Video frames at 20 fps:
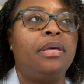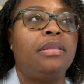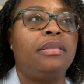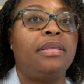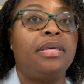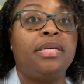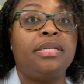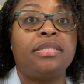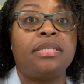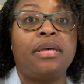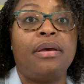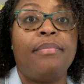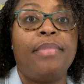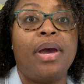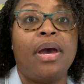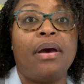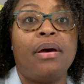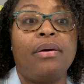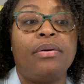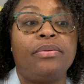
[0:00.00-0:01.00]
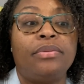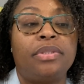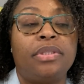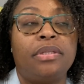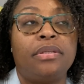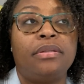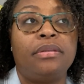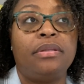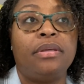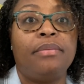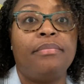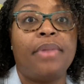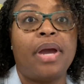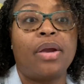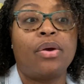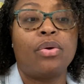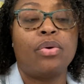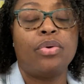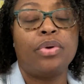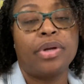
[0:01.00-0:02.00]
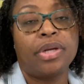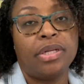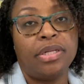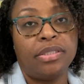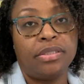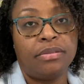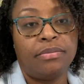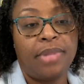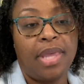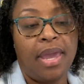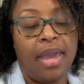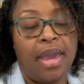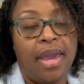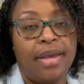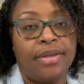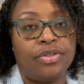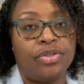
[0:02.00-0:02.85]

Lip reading: things about the microorganism they had.